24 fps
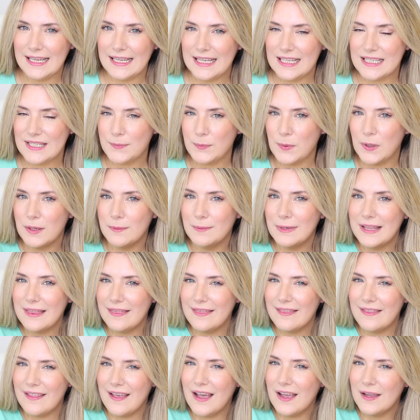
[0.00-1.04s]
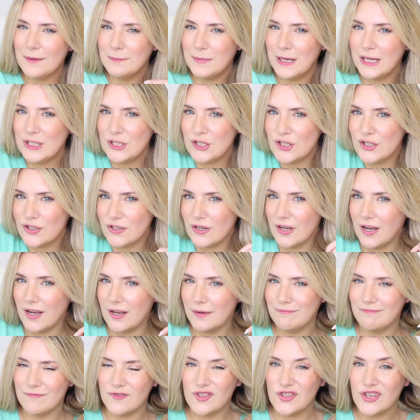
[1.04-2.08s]
Experiment that much
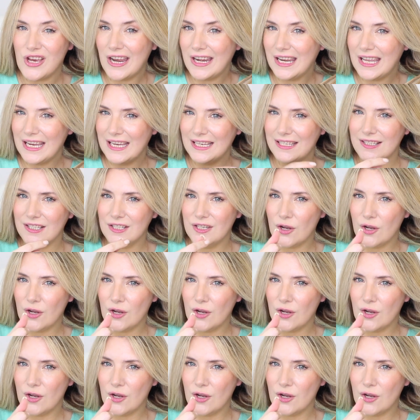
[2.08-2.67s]
shedding,